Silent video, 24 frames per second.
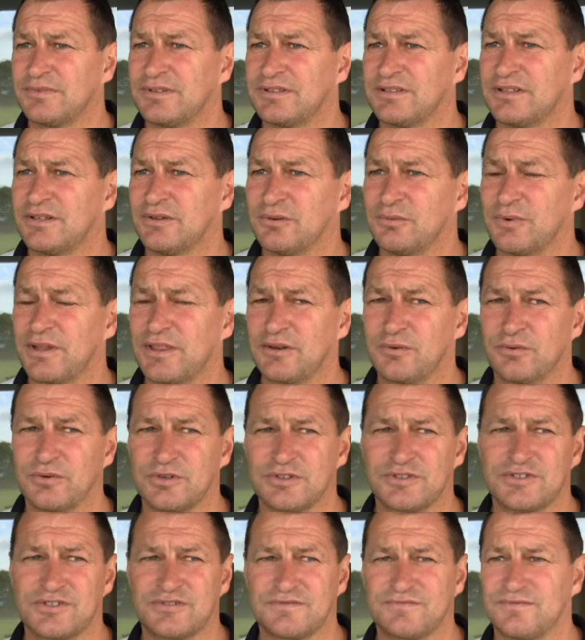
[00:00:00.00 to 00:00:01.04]
you know whether it
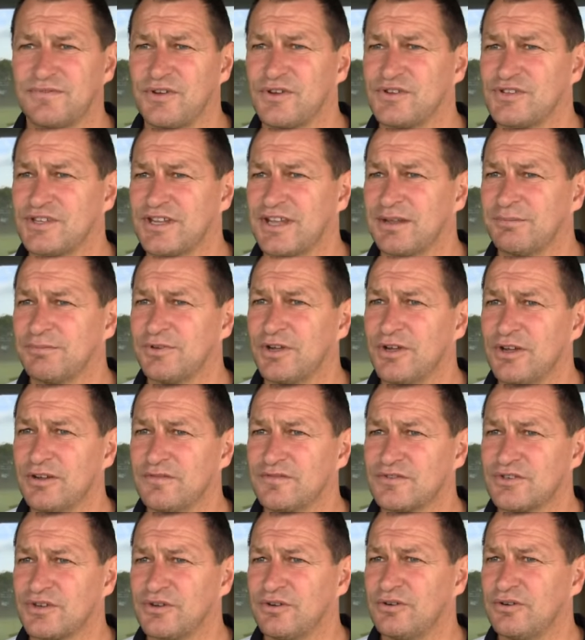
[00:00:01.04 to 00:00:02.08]
was first game
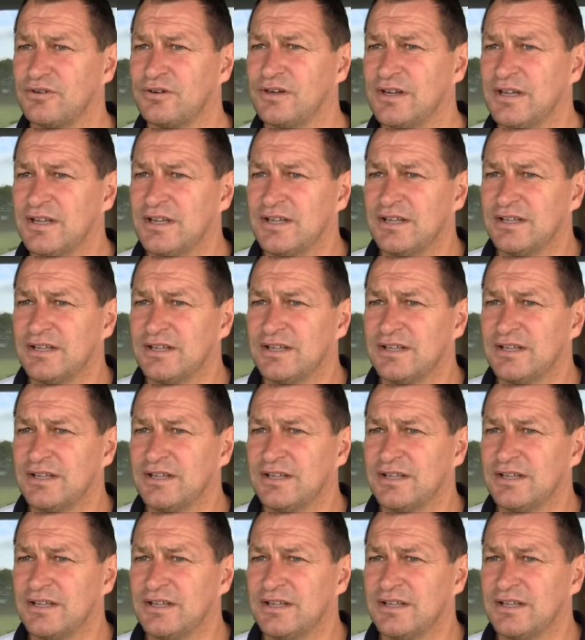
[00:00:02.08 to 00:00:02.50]
nerves or